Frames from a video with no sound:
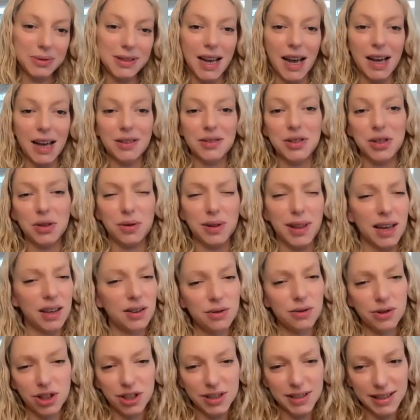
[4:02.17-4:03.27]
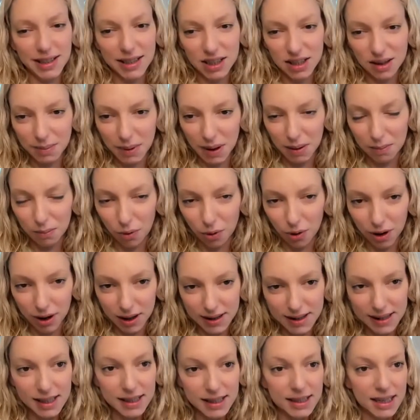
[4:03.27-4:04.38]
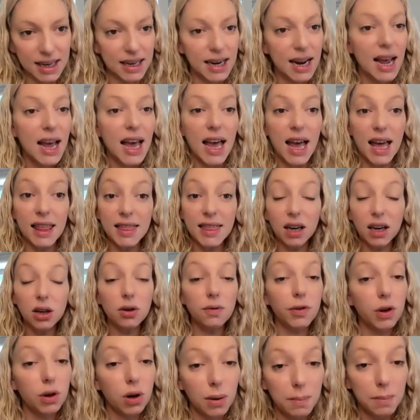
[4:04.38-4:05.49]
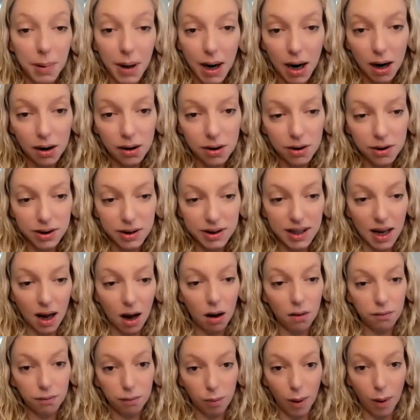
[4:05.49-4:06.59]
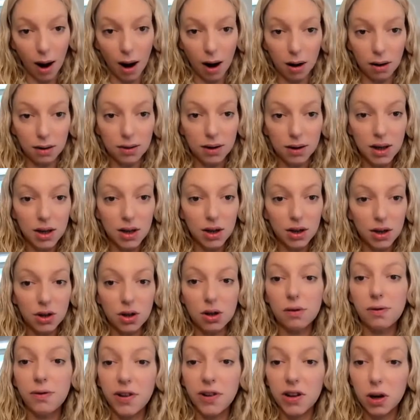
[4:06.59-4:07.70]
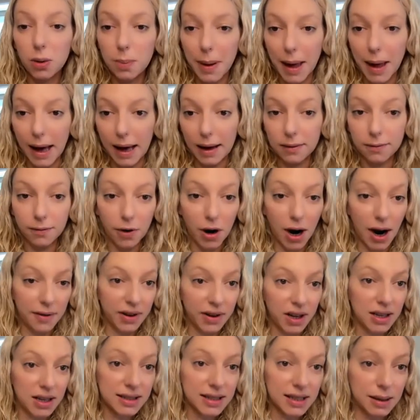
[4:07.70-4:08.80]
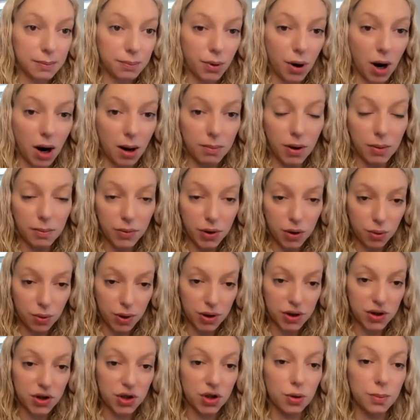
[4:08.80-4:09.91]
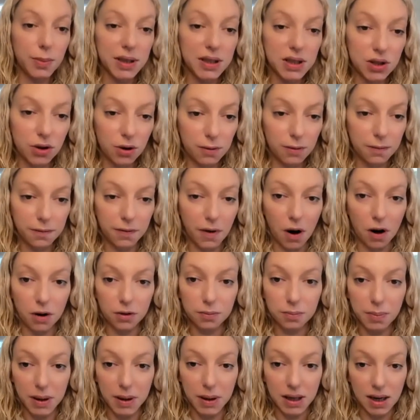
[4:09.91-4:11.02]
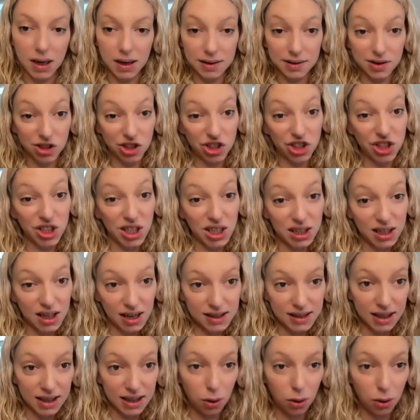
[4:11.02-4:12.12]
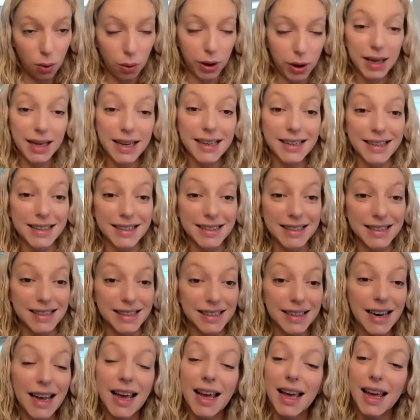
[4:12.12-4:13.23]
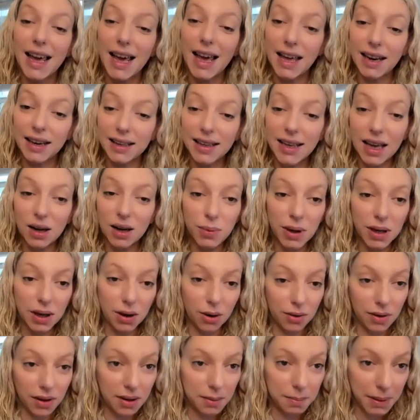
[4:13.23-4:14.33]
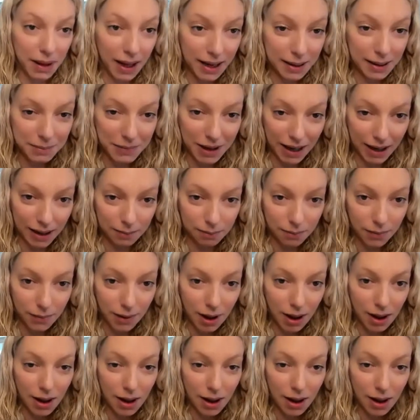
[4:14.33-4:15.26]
tells you that you just need to be more consistent. And then if you compare yourself, well, you feel bad for having a sleep problem. You assume it's your fault because she doesn't or he doesn't. And again, we go to the blame game.